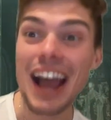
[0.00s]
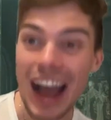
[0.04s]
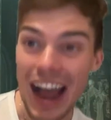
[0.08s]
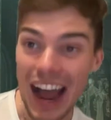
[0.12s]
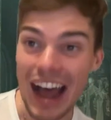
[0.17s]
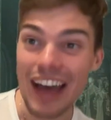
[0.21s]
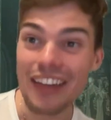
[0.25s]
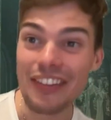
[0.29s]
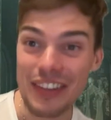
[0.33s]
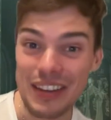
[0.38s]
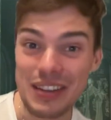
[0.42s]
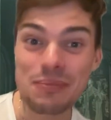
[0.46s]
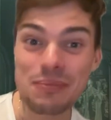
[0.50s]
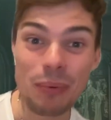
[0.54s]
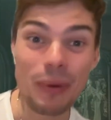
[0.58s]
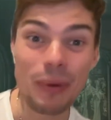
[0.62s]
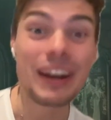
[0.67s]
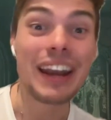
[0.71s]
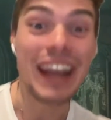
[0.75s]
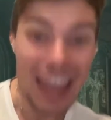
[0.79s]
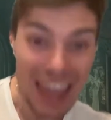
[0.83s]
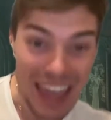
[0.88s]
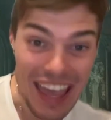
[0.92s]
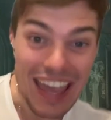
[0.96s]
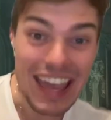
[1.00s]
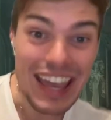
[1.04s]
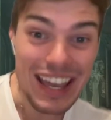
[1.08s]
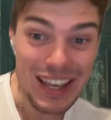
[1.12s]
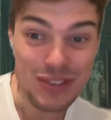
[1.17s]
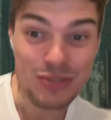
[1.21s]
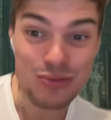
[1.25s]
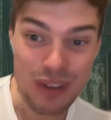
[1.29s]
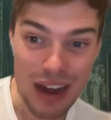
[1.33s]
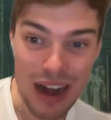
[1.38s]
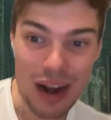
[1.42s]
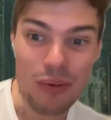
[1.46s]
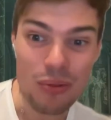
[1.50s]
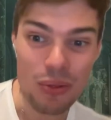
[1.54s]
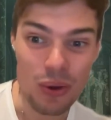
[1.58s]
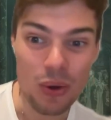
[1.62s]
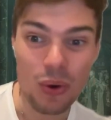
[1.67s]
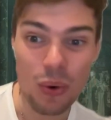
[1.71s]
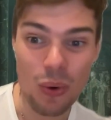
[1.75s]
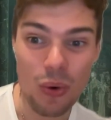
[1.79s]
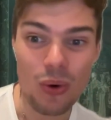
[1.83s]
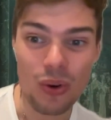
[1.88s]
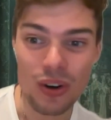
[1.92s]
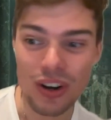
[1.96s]
at this point, it is round the
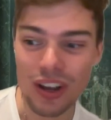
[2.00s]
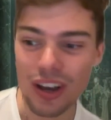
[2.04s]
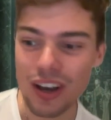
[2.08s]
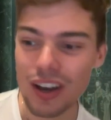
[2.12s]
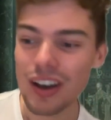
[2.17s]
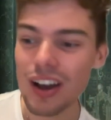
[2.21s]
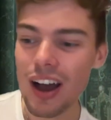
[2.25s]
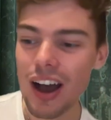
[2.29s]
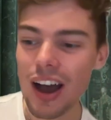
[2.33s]
corner.